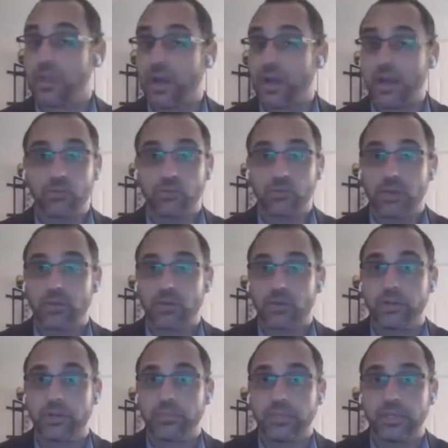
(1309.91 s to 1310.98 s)
I would not want
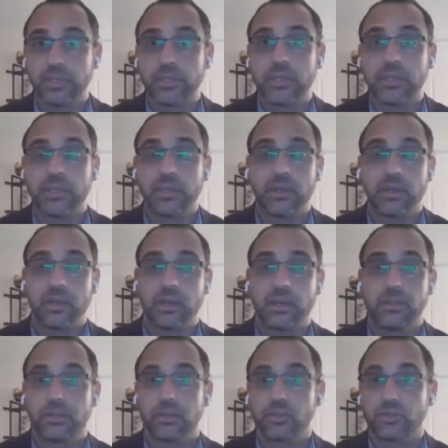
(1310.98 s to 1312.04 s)
to be uh,
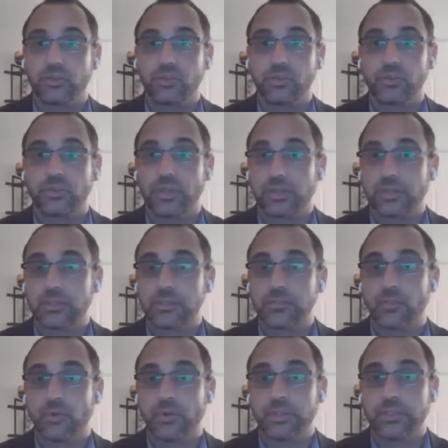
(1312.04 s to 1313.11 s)
in their shoes. Well,
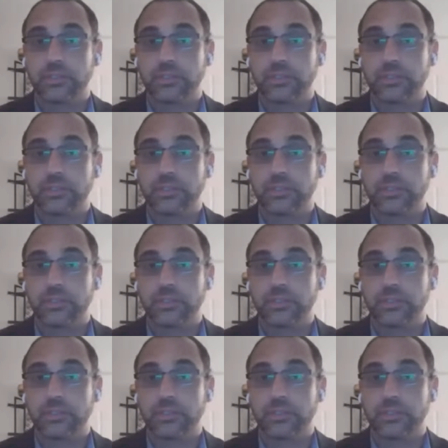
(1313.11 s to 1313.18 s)
see, point.